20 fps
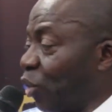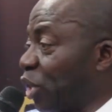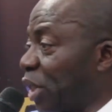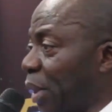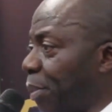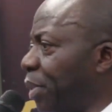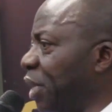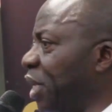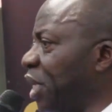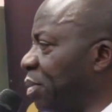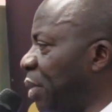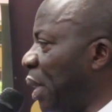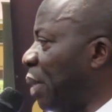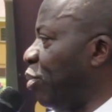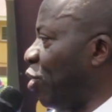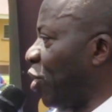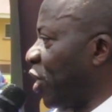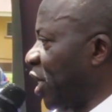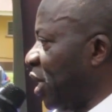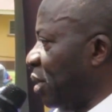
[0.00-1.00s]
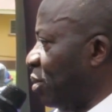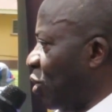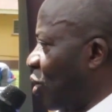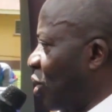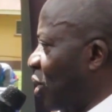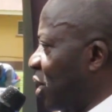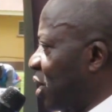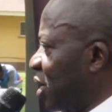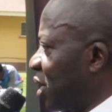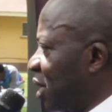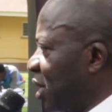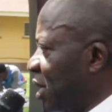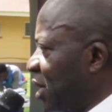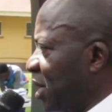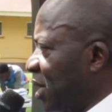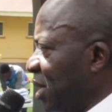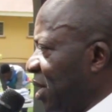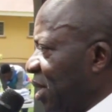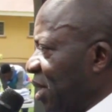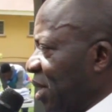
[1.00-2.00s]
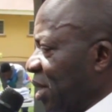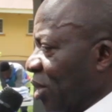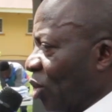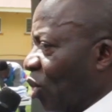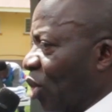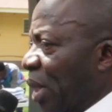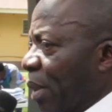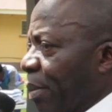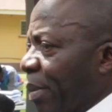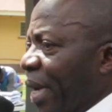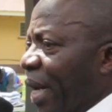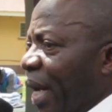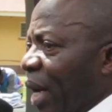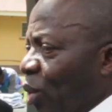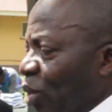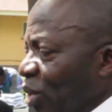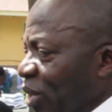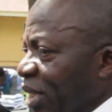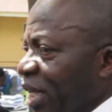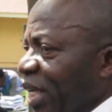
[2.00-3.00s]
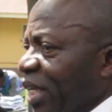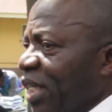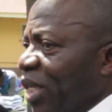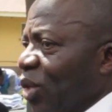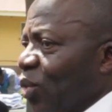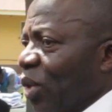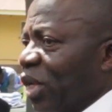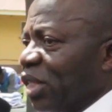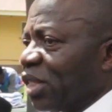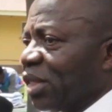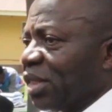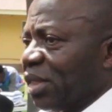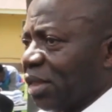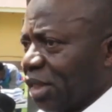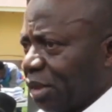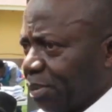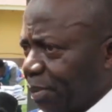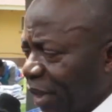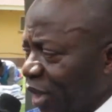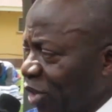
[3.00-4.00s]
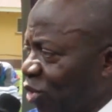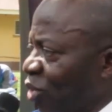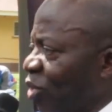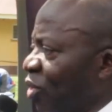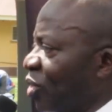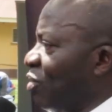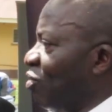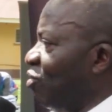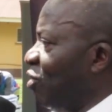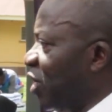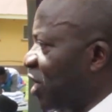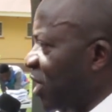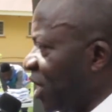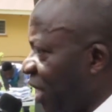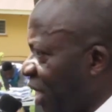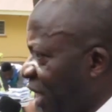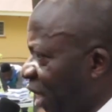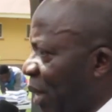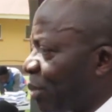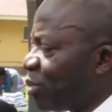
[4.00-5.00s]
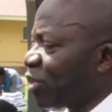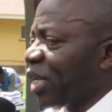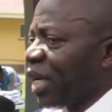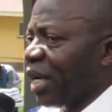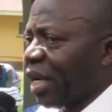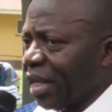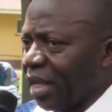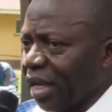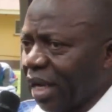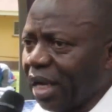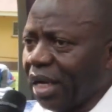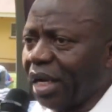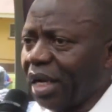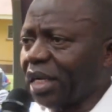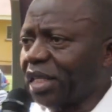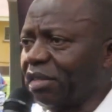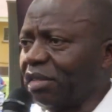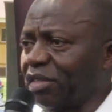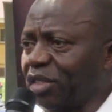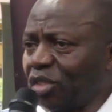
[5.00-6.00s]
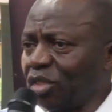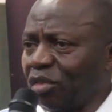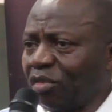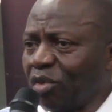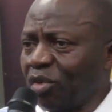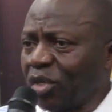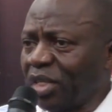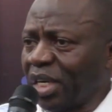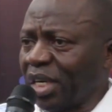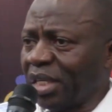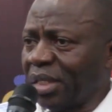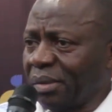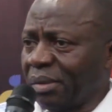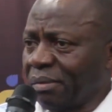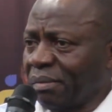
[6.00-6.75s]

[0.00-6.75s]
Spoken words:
not a penny in my pocket, because all the money I was getting was spent on visiting clubs and other activities of Rotary.